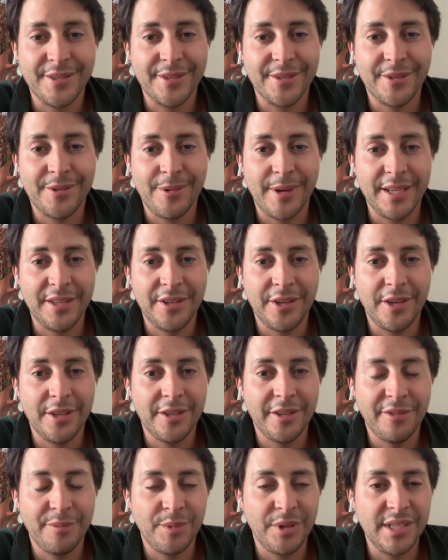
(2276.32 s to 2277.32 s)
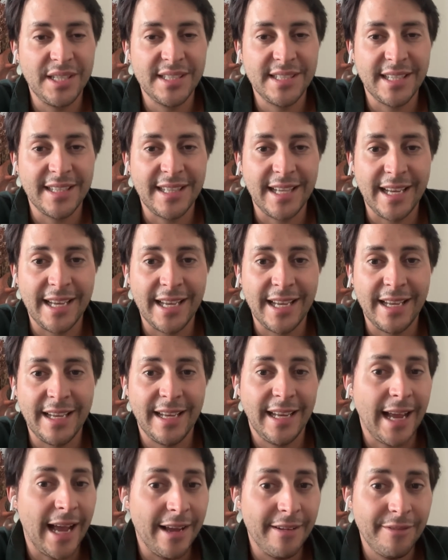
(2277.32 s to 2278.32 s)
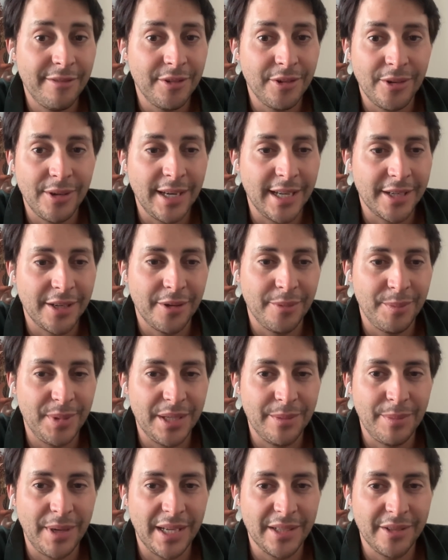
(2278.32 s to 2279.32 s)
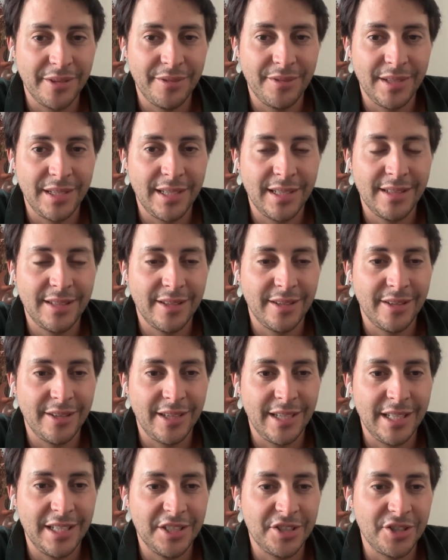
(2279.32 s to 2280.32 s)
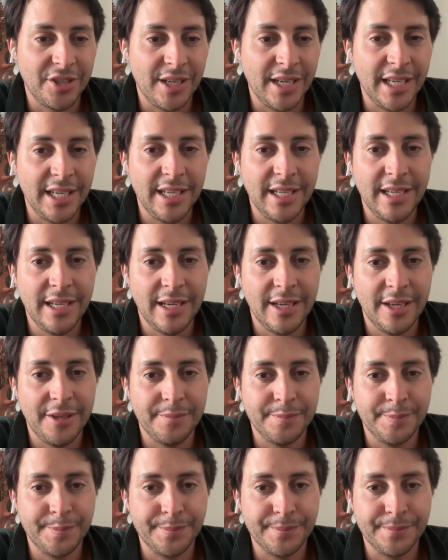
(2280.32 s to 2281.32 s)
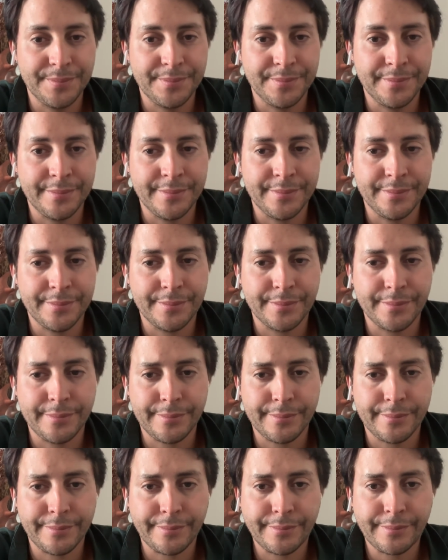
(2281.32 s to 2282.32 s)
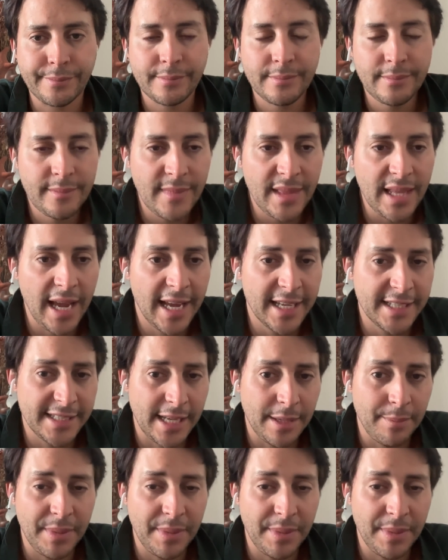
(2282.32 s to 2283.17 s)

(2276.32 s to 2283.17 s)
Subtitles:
quite a lot of money that I have, like a big part of it initially, and then